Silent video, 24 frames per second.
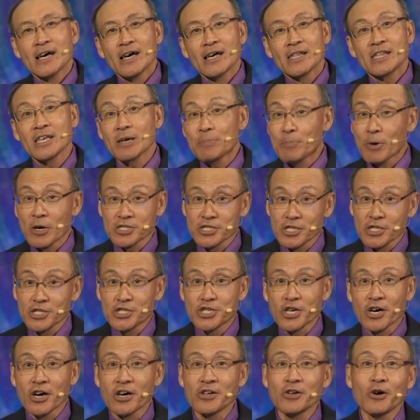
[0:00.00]
The Apostle
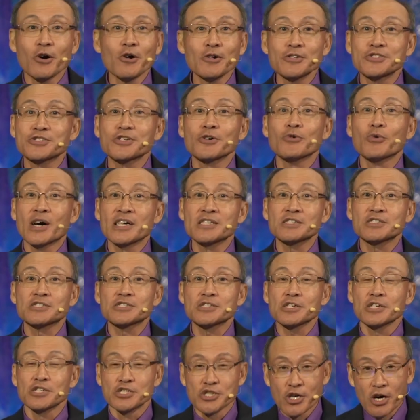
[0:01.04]
John also
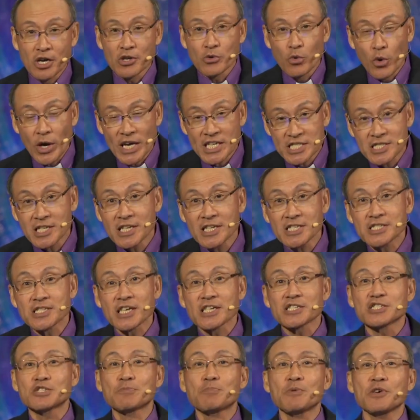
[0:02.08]
wants John Wesley's
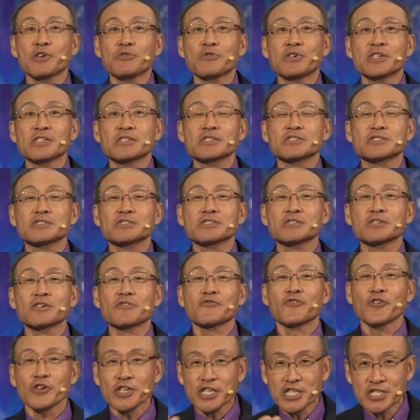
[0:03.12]
experience
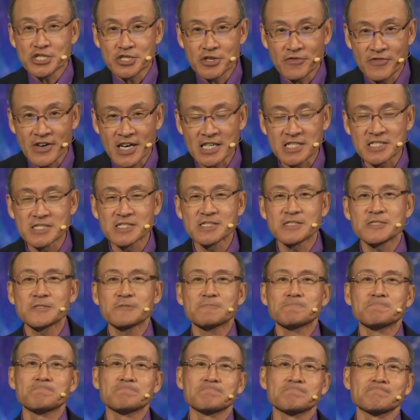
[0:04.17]
for each of us.
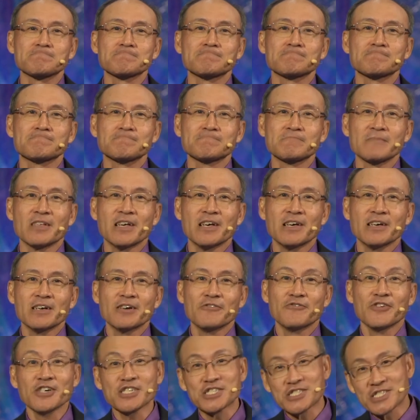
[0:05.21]

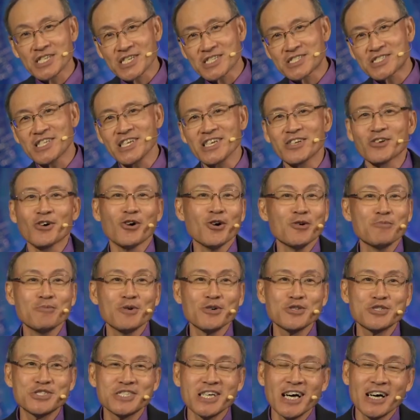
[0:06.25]
Verse 16
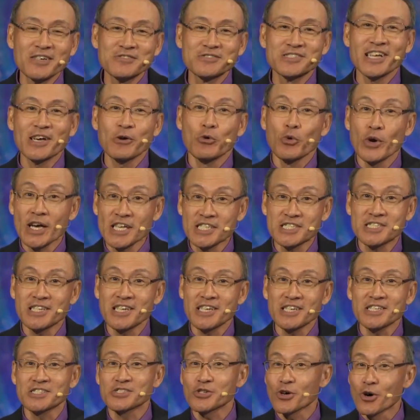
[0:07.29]
almost sounds like
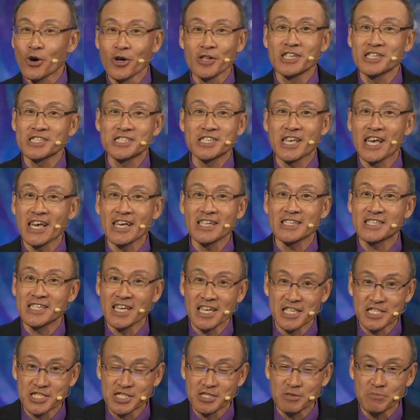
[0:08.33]
Wesley's Aldersgate
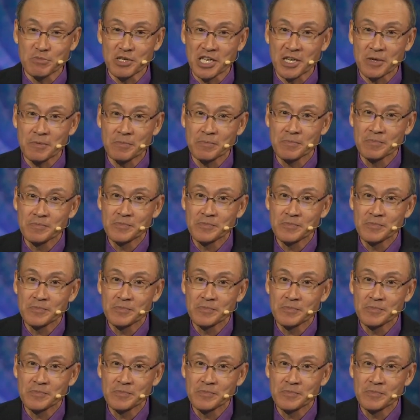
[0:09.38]
testimony.